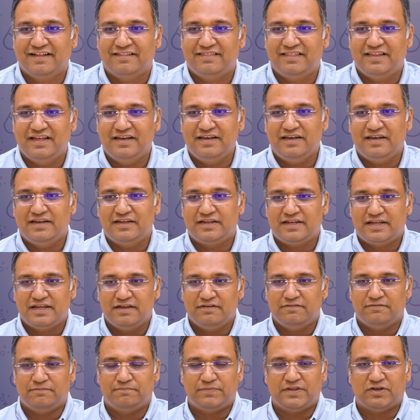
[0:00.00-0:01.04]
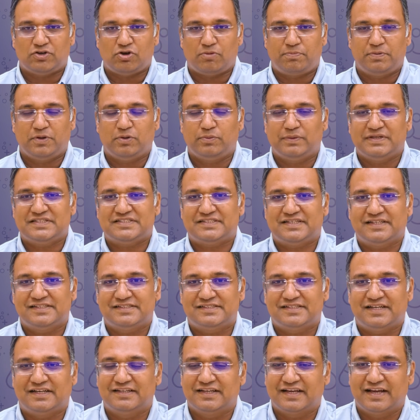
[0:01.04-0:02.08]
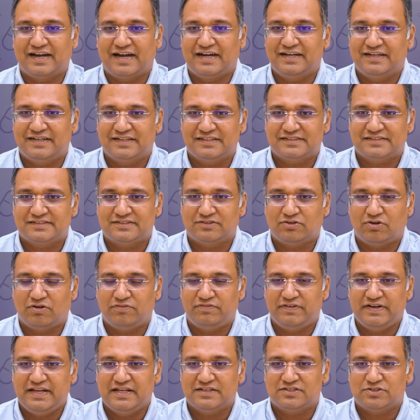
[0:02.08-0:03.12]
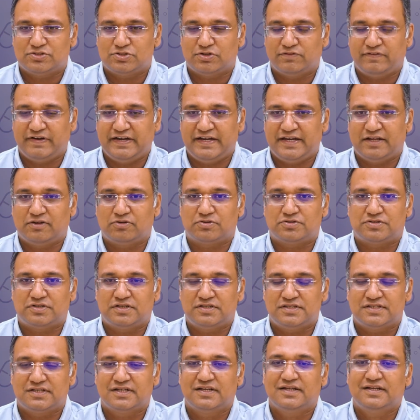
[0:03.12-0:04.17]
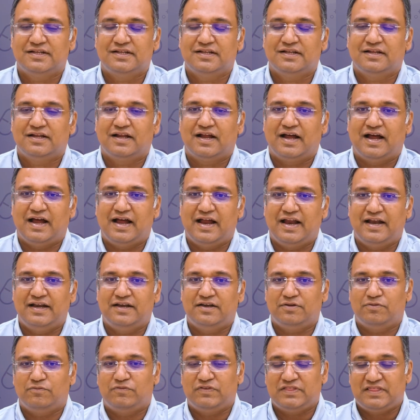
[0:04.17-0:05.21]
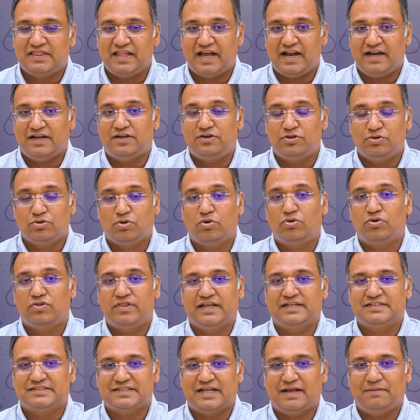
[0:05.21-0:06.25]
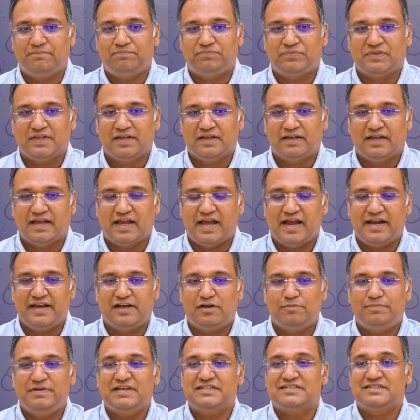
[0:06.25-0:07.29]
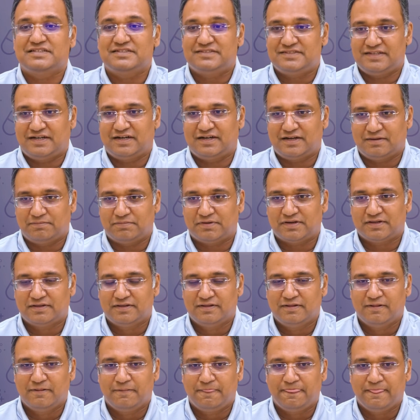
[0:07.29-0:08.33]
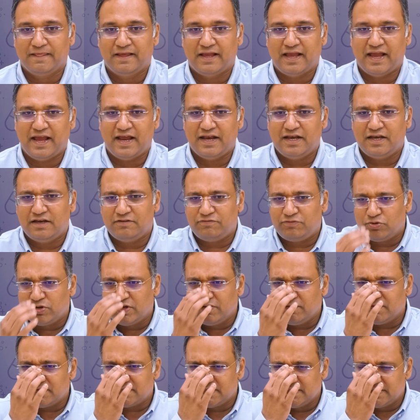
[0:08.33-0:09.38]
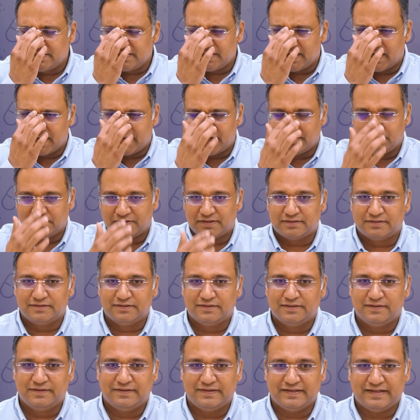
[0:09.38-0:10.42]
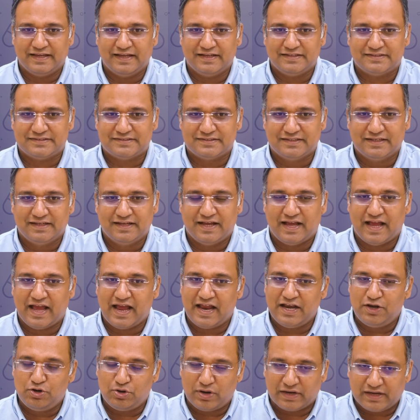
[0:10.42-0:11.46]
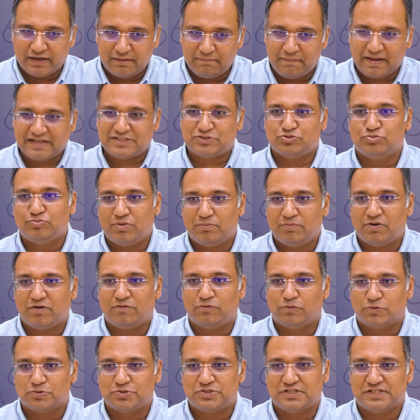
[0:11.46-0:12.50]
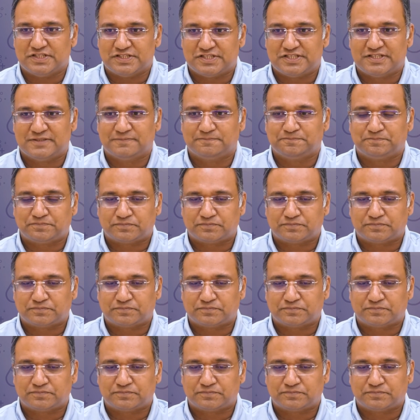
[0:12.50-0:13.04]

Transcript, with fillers: Then give the topic wise test and the grand test of INI SS of 80 questions. And with that, you go to the exam and it will be a sincere attempt. And if you give a sincere attempt, yes, and you attempt maximum number of questions,